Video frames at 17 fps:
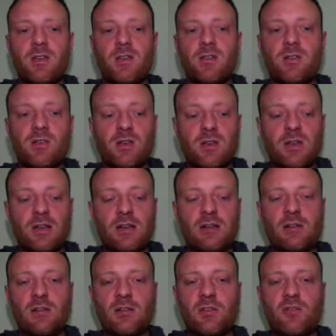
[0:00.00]
You can
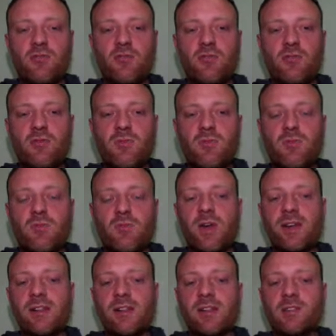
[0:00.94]
right
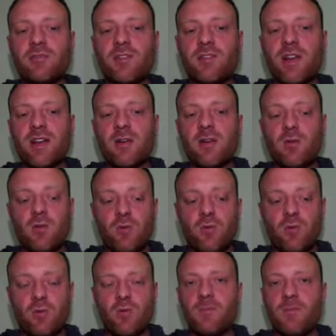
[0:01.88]
click drag
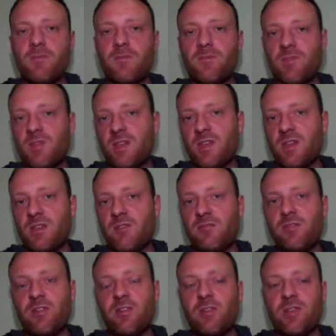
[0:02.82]
or if
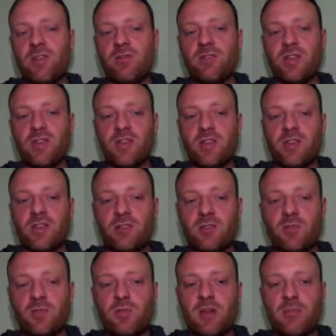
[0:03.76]
you don't have a uh, two
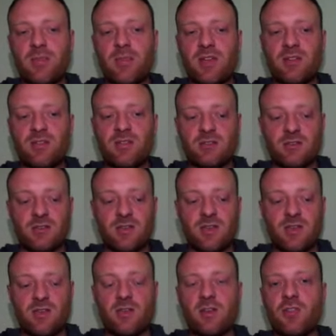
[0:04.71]
button mouse,
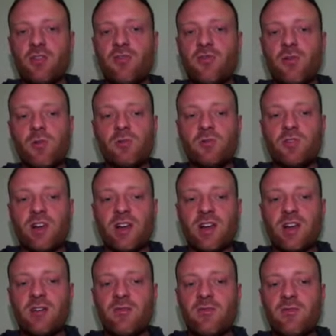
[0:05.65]
control drag
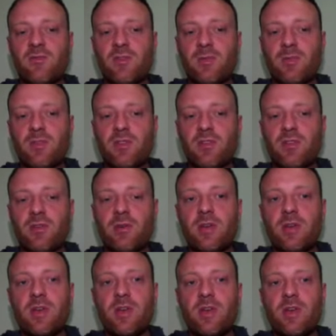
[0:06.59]
from the
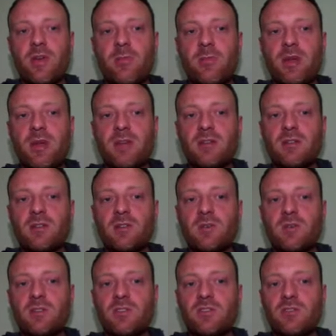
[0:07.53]
button to
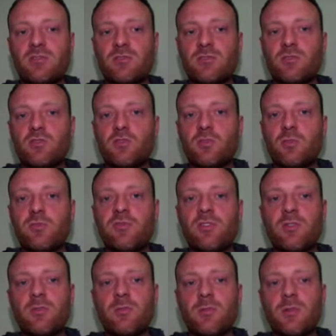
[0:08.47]
its super
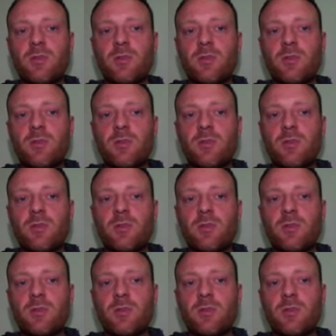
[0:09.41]
view